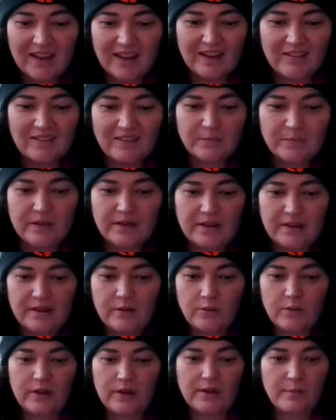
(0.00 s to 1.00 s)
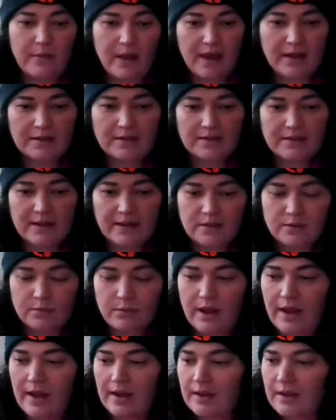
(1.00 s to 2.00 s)
Hey everybody, welcome back to That's
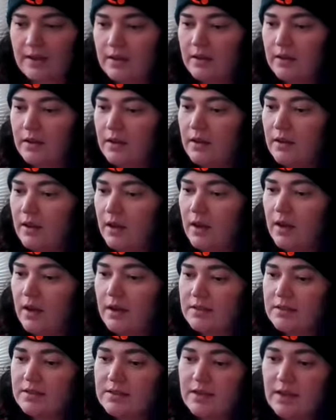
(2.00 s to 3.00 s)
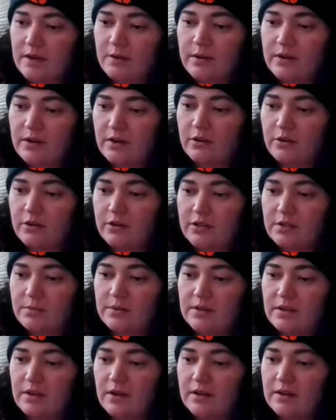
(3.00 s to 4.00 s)
WAC. Today we are going to
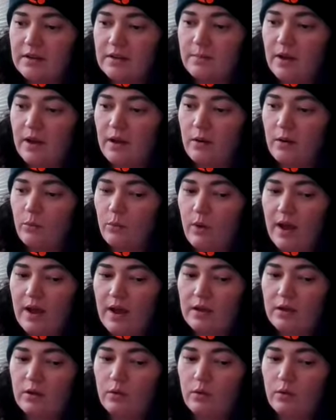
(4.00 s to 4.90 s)
be talking about WAC